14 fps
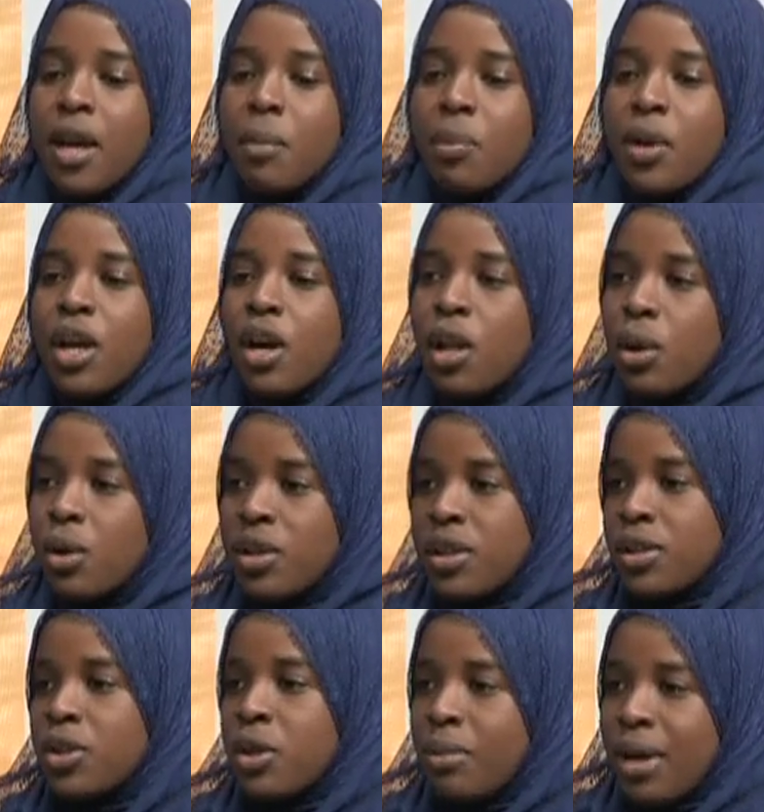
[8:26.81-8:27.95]

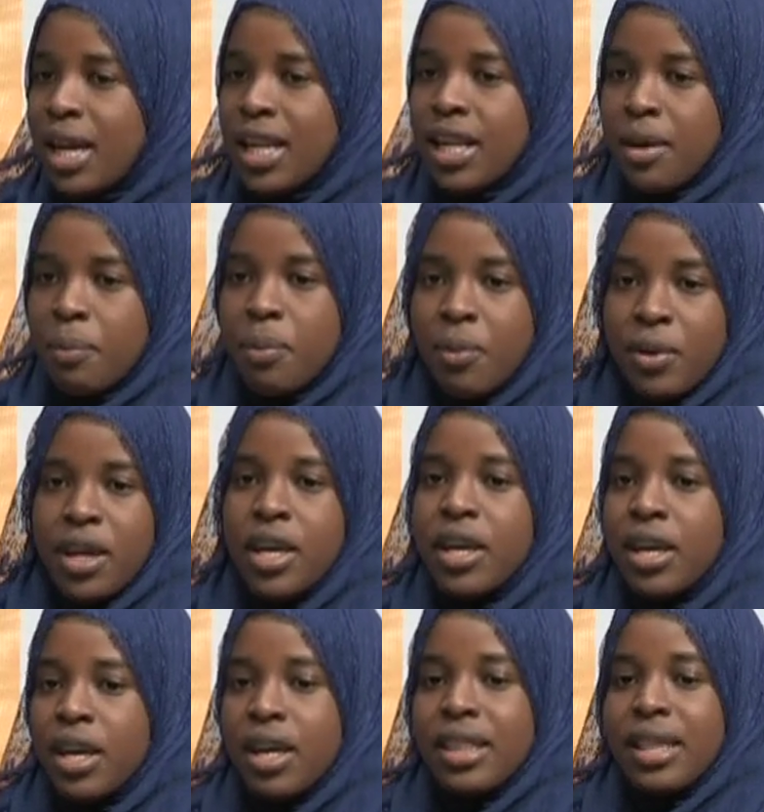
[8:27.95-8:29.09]
pre-colonial Somalia, yeah.
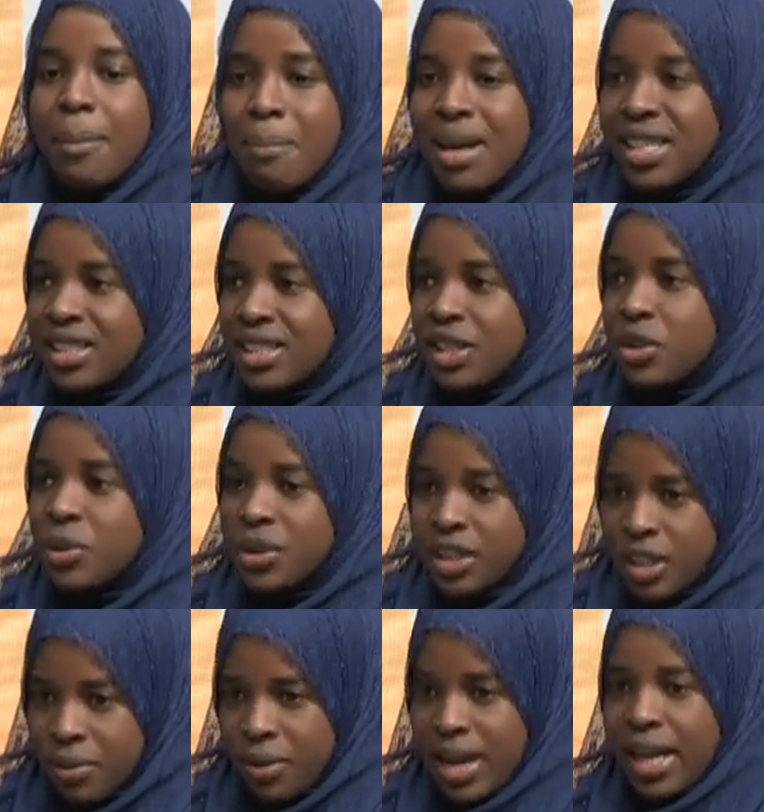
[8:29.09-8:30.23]
pre the mess that you
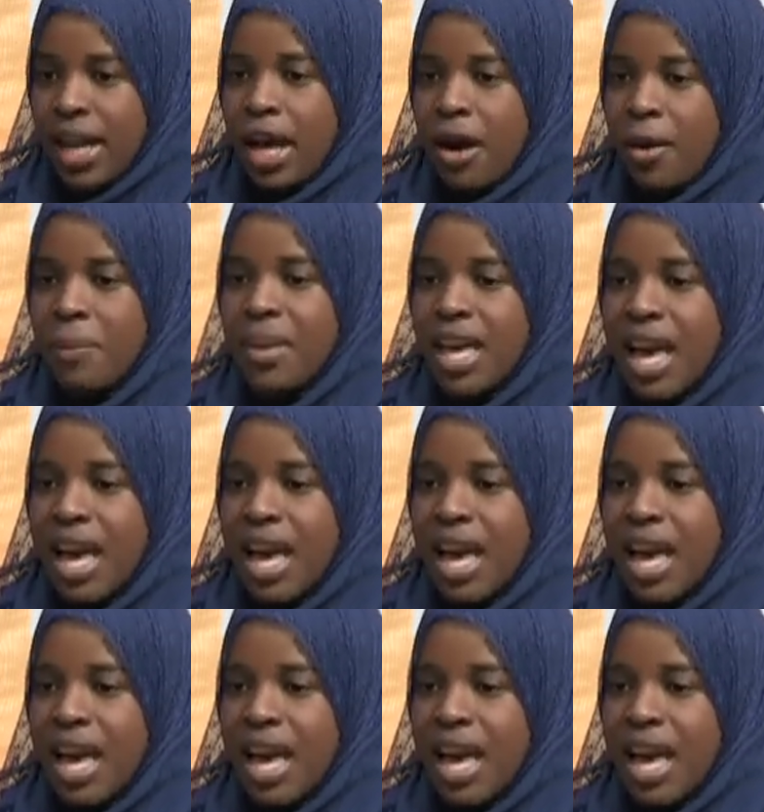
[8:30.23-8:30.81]
see right now.